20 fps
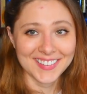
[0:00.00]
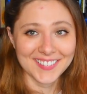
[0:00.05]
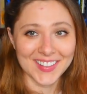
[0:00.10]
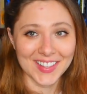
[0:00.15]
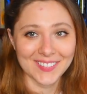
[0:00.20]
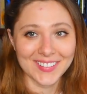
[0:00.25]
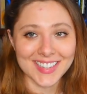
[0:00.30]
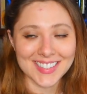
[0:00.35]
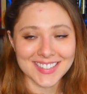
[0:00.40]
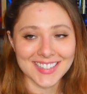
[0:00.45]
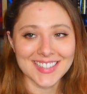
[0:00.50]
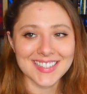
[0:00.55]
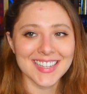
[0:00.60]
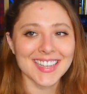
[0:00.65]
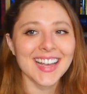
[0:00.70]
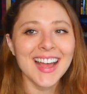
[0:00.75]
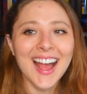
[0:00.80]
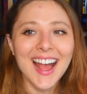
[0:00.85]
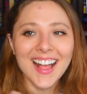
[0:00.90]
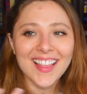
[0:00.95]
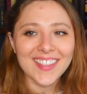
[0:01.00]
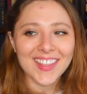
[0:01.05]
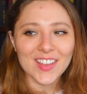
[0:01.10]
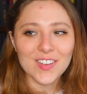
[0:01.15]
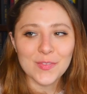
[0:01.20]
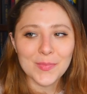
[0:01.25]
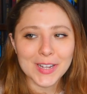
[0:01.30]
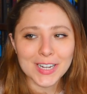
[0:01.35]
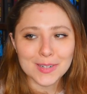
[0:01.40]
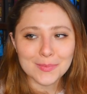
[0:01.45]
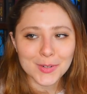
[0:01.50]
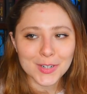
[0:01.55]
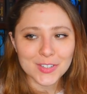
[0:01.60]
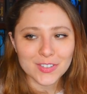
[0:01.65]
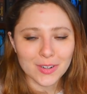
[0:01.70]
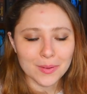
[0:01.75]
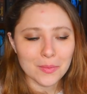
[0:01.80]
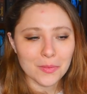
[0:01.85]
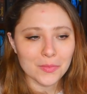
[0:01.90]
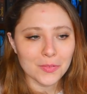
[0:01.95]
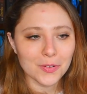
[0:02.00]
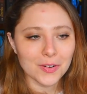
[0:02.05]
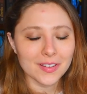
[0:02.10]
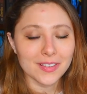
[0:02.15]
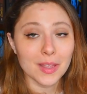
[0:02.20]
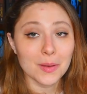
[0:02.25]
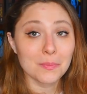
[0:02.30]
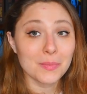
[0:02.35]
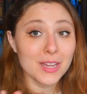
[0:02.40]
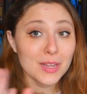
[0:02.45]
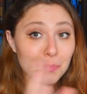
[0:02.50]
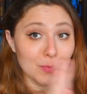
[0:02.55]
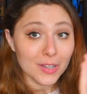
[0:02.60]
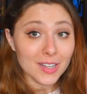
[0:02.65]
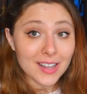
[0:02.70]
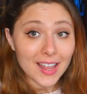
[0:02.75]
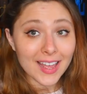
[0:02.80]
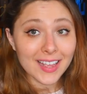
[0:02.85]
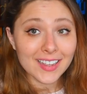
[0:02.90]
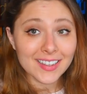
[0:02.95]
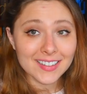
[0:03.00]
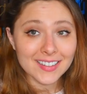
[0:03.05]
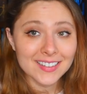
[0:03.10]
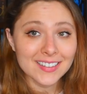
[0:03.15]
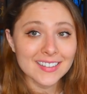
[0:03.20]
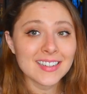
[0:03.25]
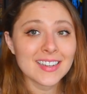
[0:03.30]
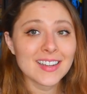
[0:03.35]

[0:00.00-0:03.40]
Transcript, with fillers: If that makes sense. Like, they've picked books for me before that people like,